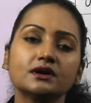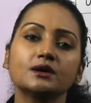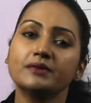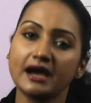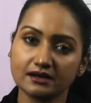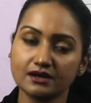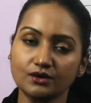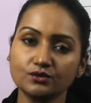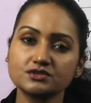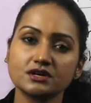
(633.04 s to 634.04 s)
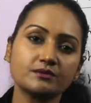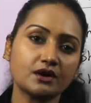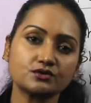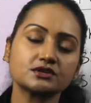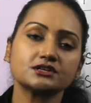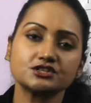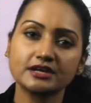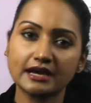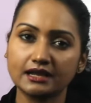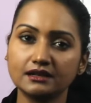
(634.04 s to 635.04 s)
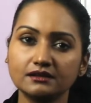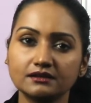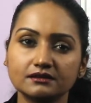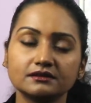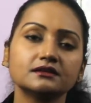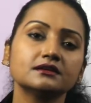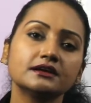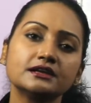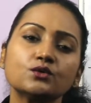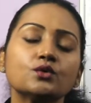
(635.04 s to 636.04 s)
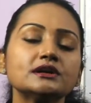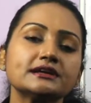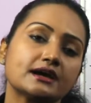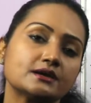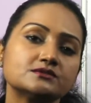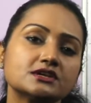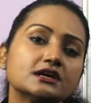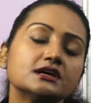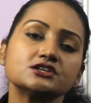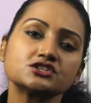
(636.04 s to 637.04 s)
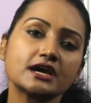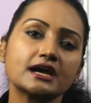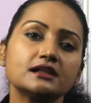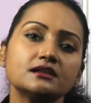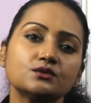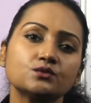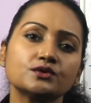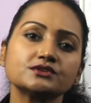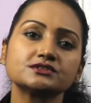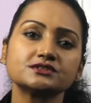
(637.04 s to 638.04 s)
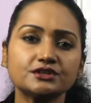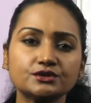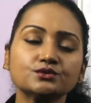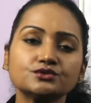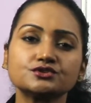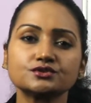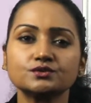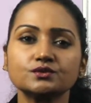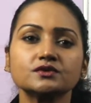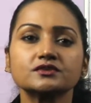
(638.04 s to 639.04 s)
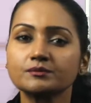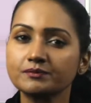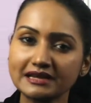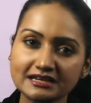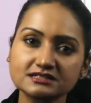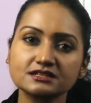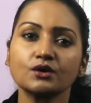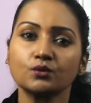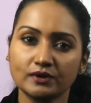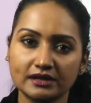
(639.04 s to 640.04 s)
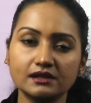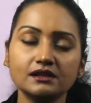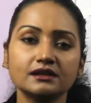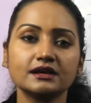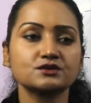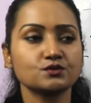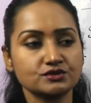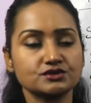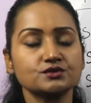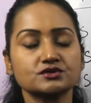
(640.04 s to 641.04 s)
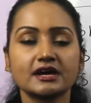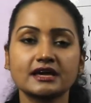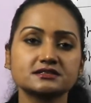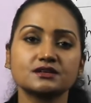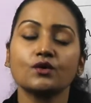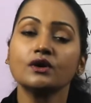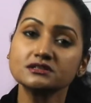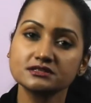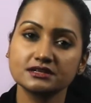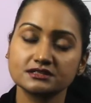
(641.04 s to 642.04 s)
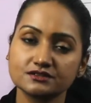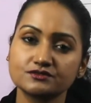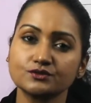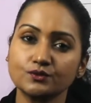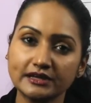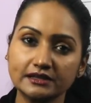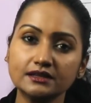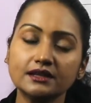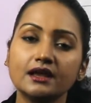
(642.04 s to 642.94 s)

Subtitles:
a background about shall. In old times, shall was used to replace will. It was used as an alternative to will.